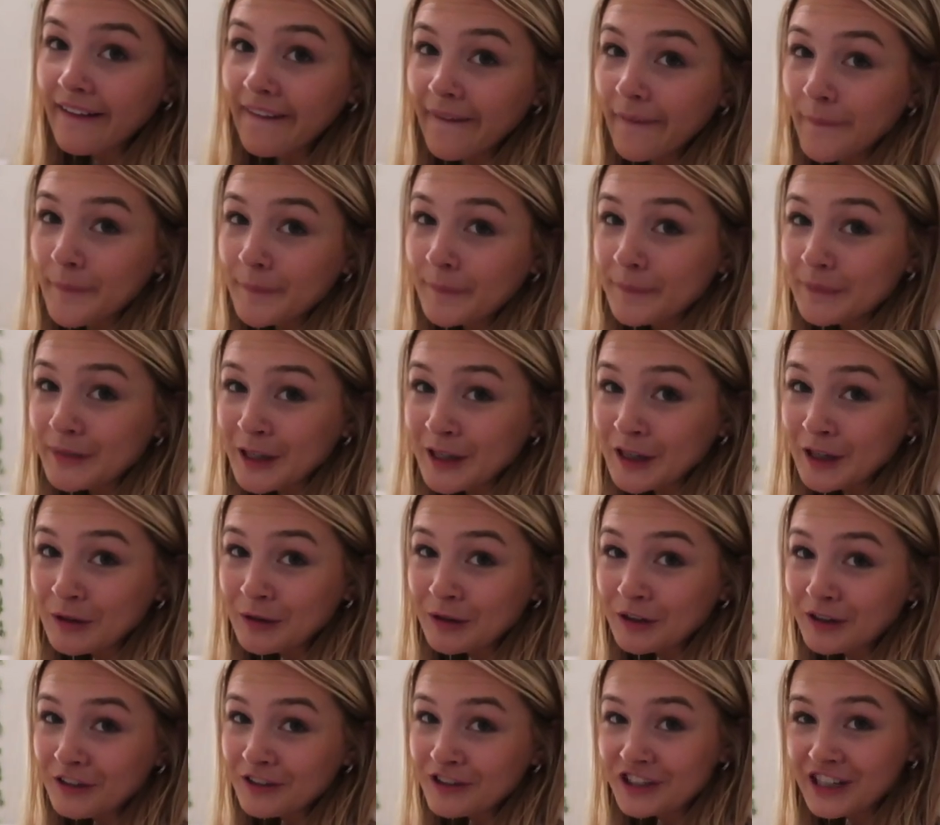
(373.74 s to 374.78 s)
um cute
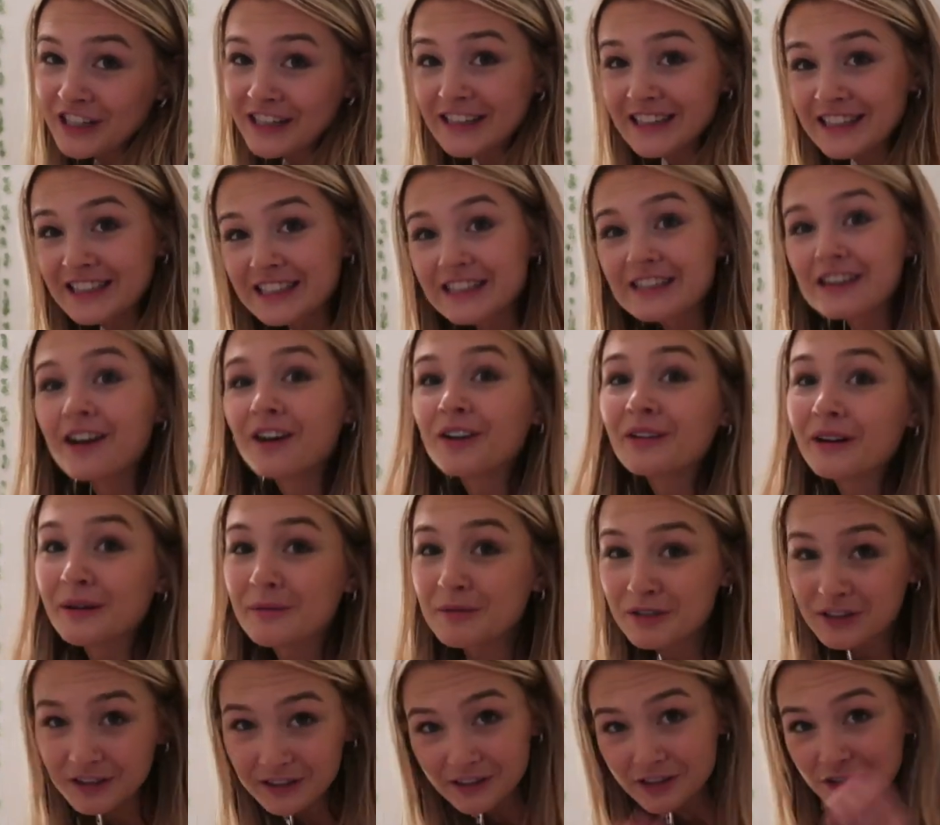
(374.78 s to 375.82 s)
little sheets. So I'm
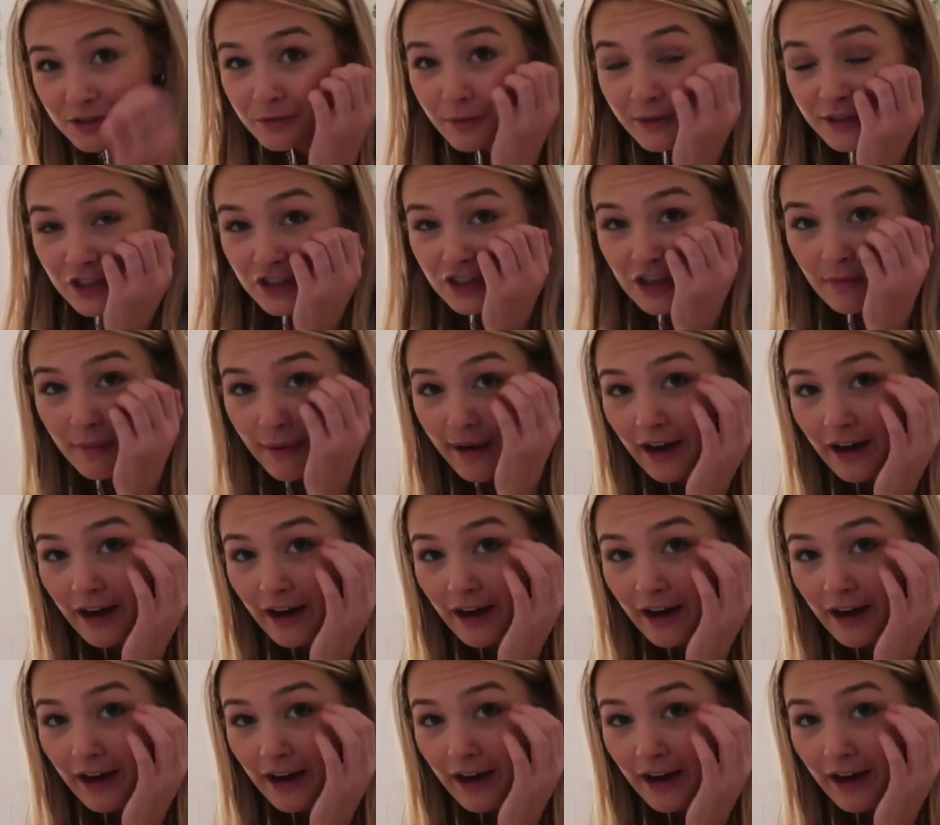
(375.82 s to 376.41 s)
just gonna switch them